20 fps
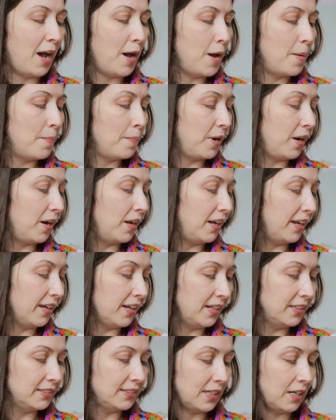But
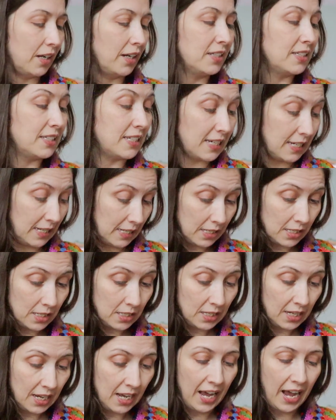like I said, I did,